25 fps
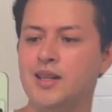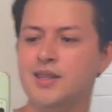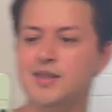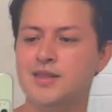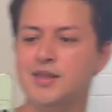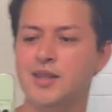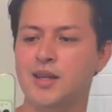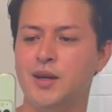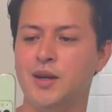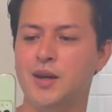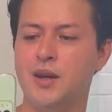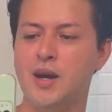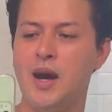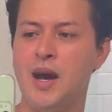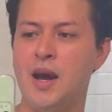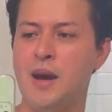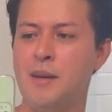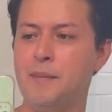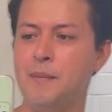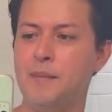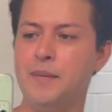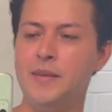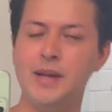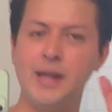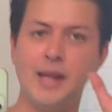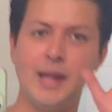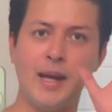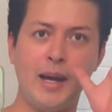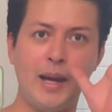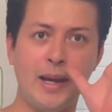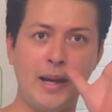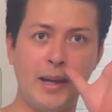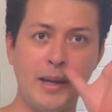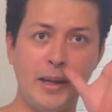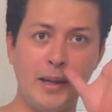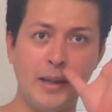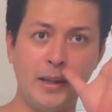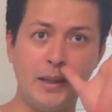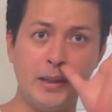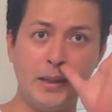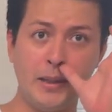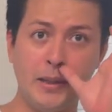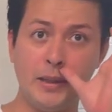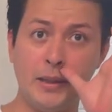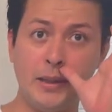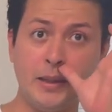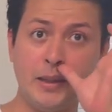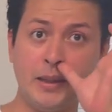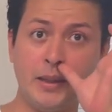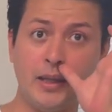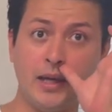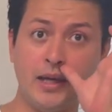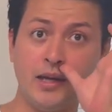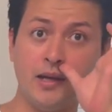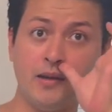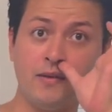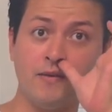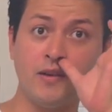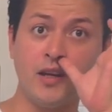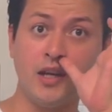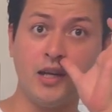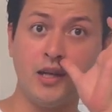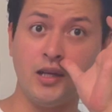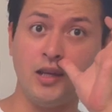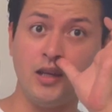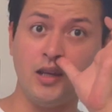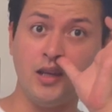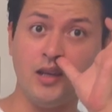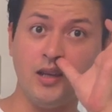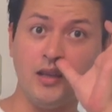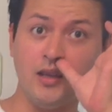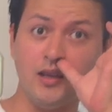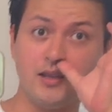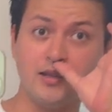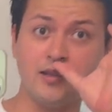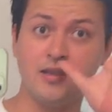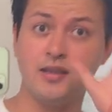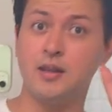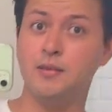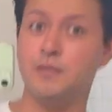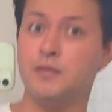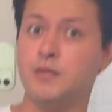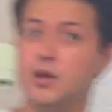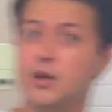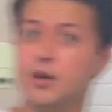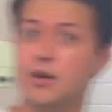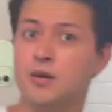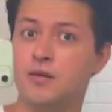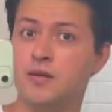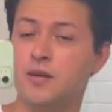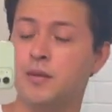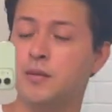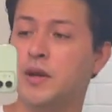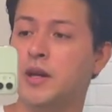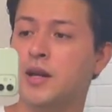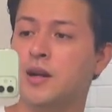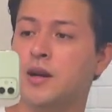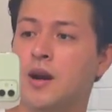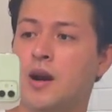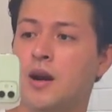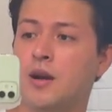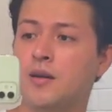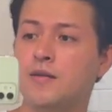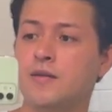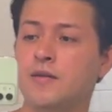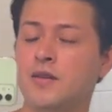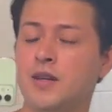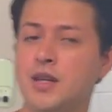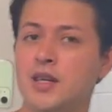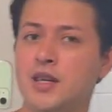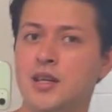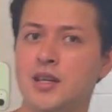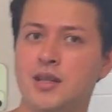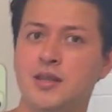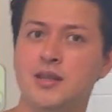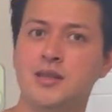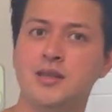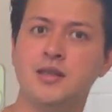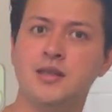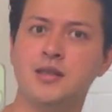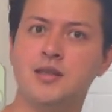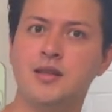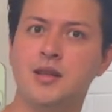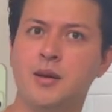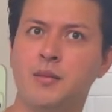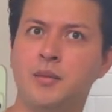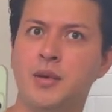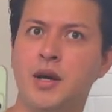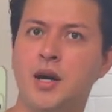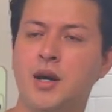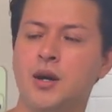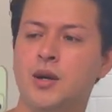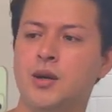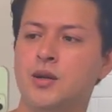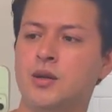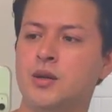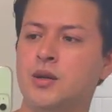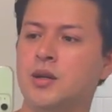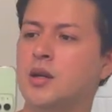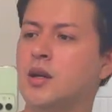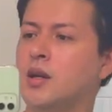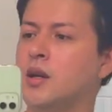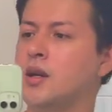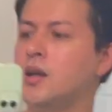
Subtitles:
so I'm done getting ready. It's time to go for my coffee. It's about